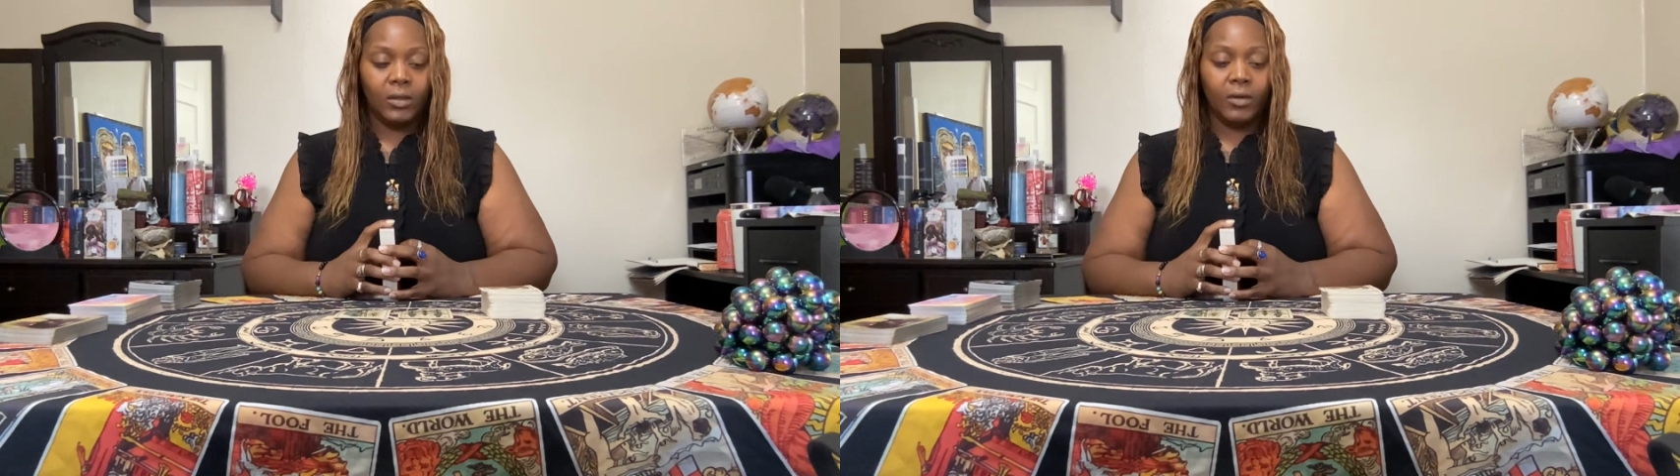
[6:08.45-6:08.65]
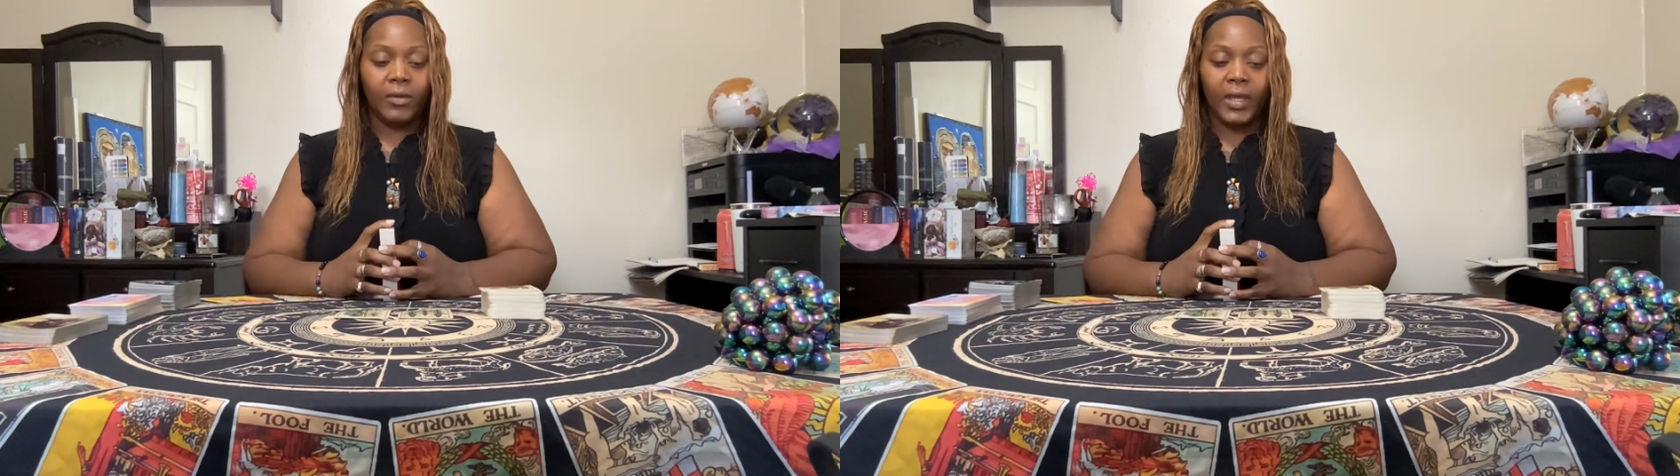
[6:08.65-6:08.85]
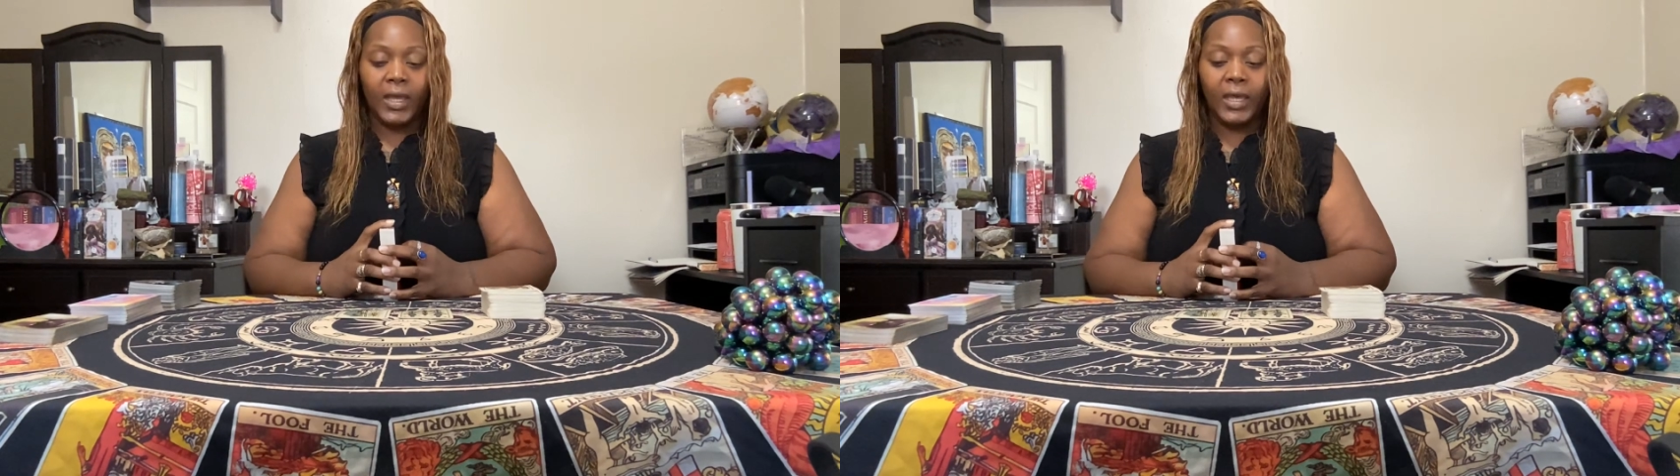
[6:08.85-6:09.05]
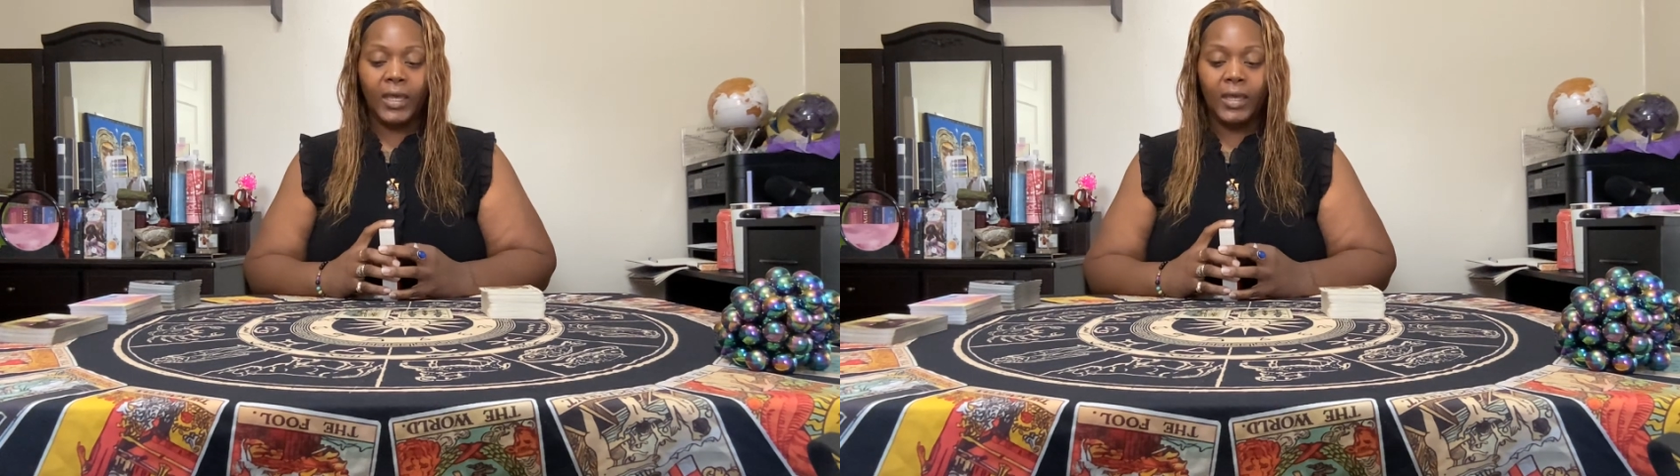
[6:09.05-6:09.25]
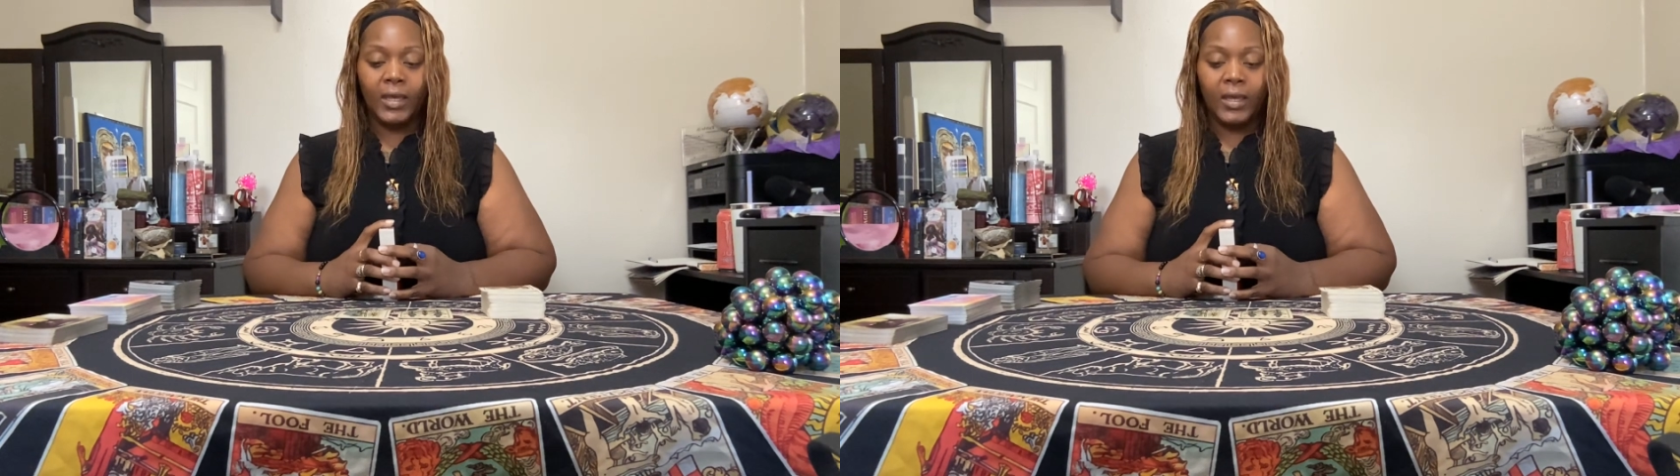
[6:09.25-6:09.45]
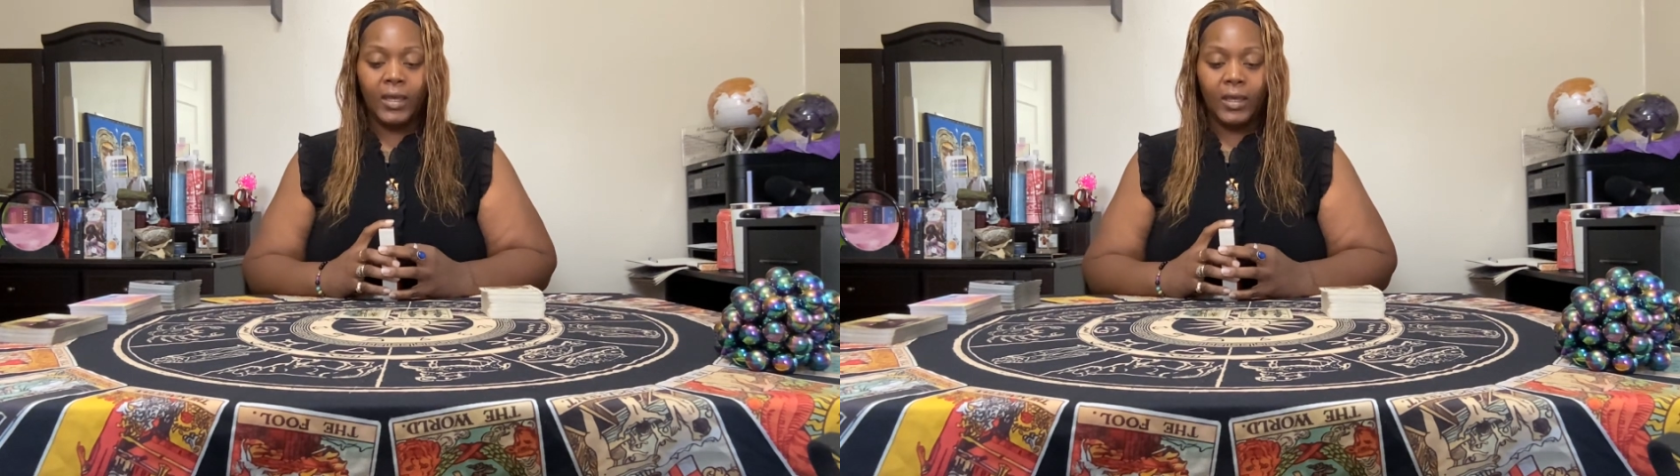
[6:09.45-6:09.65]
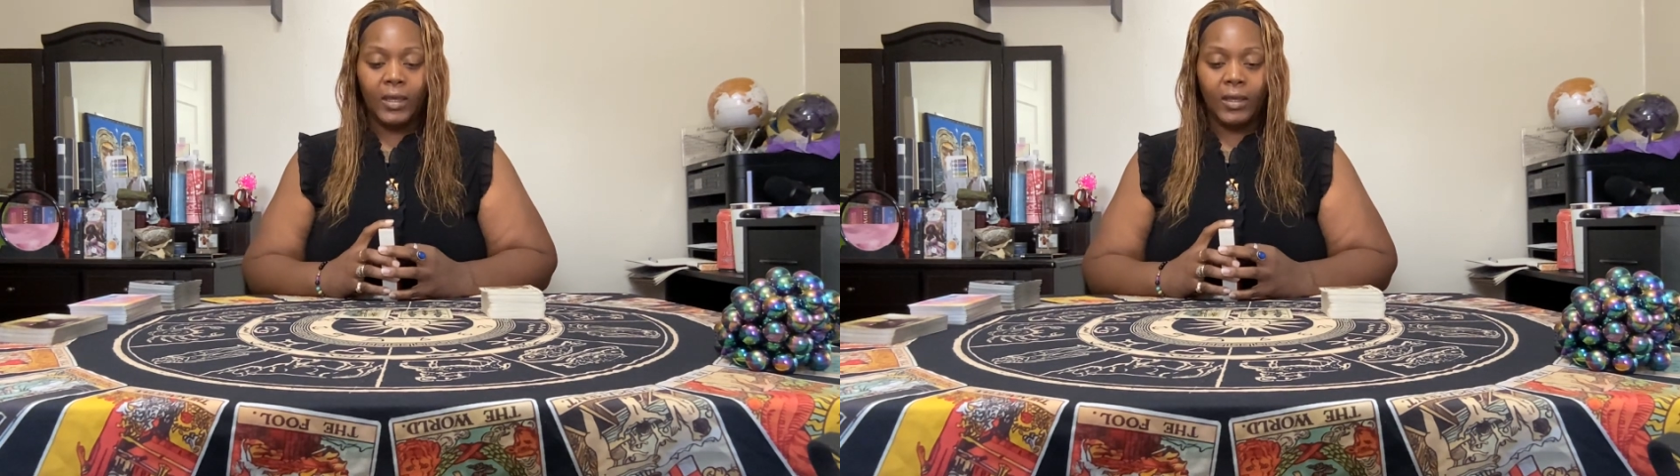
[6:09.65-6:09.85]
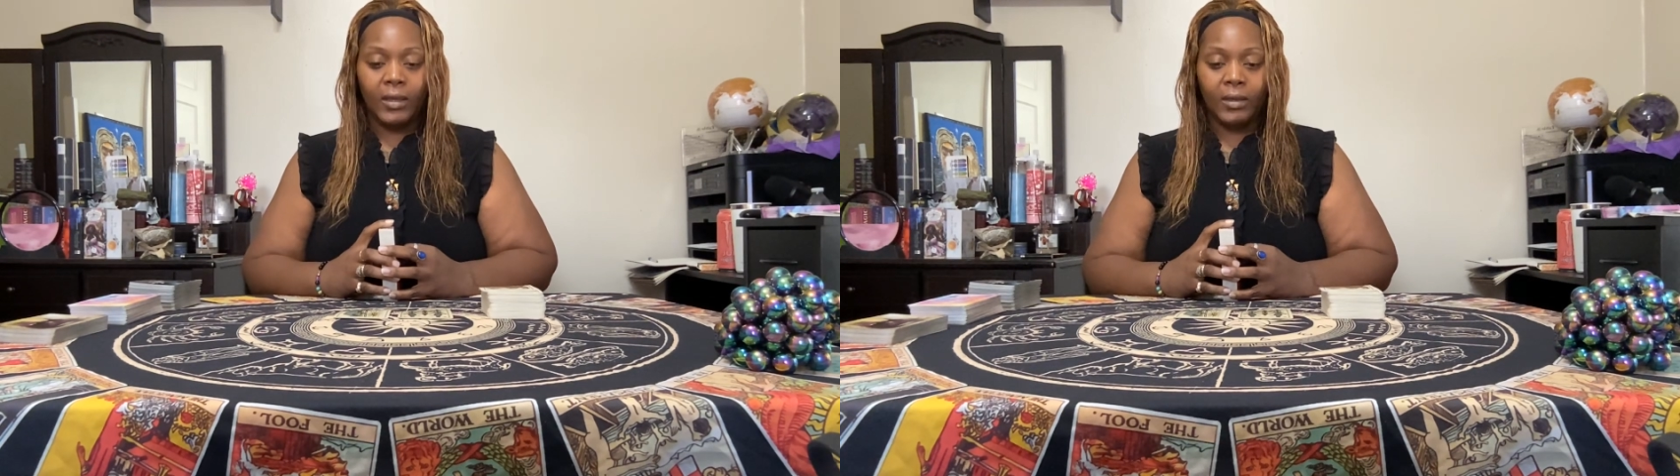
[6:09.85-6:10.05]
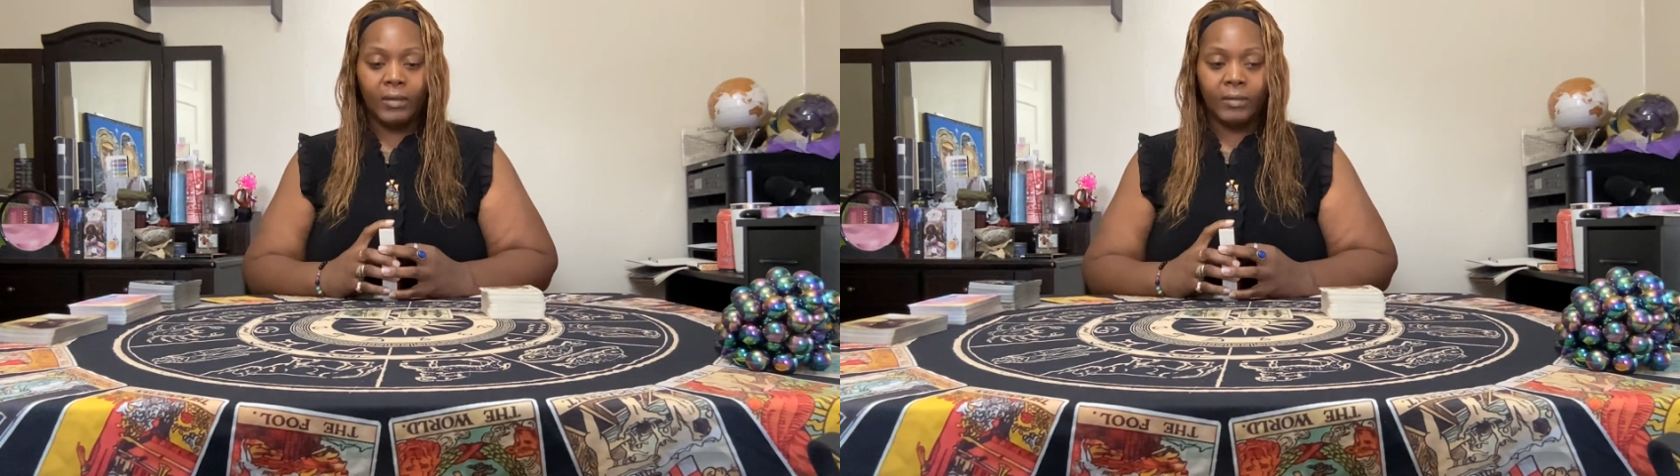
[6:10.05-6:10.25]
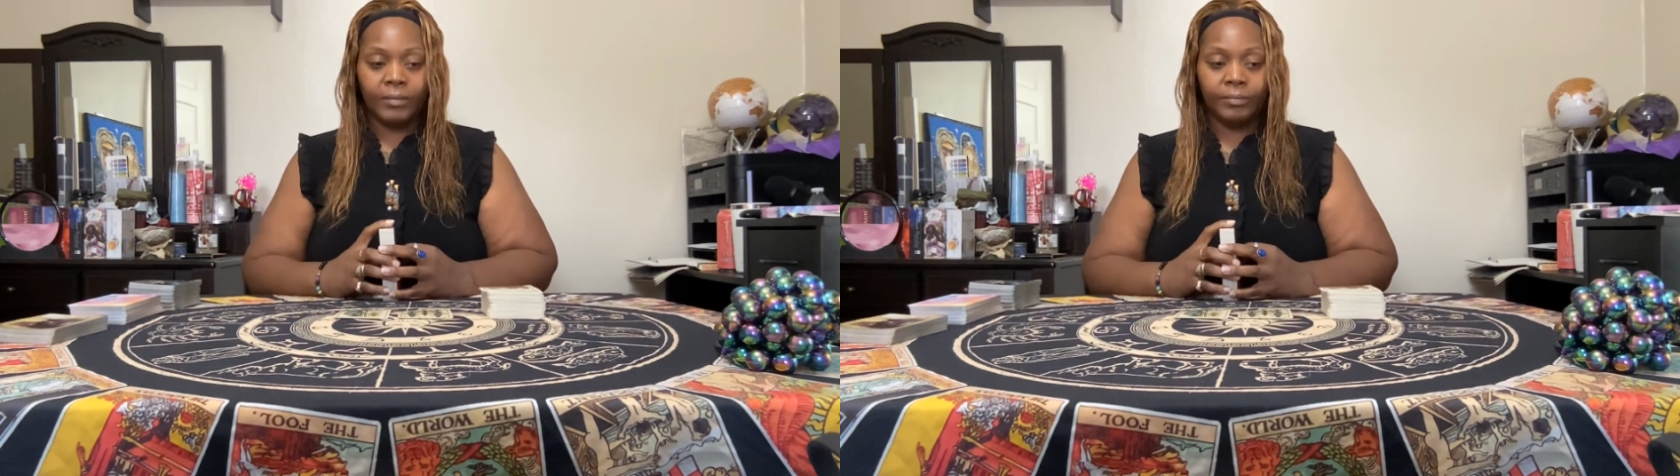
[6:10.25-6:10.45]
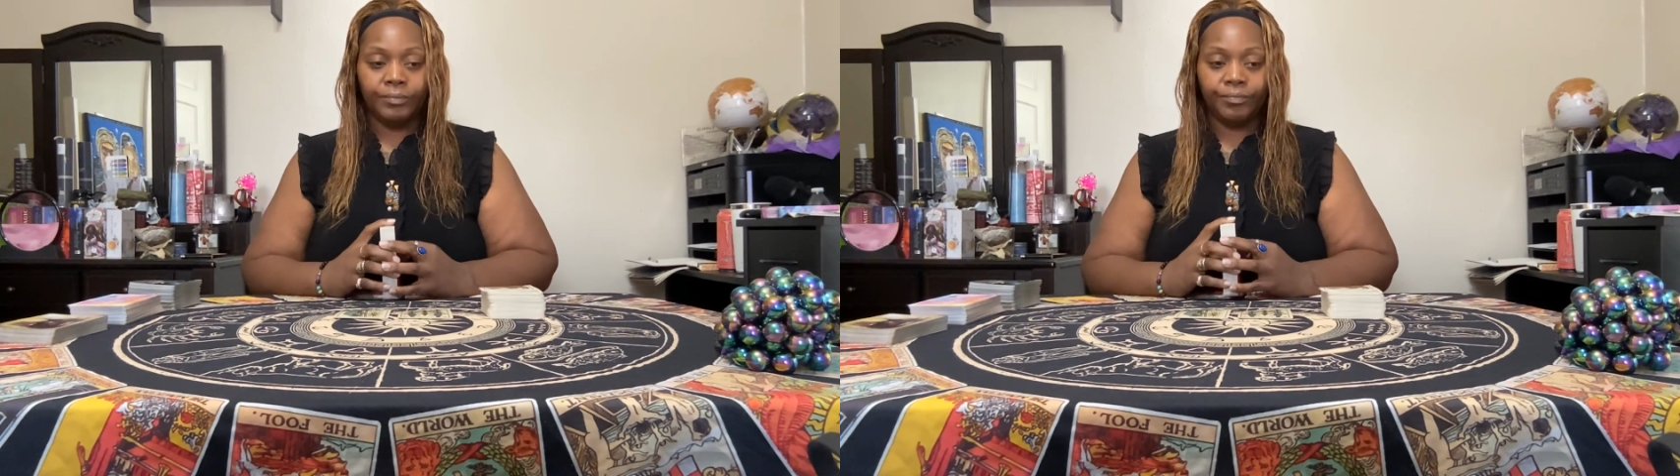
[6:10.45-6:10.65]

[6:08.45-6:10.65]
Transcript: Okay, um,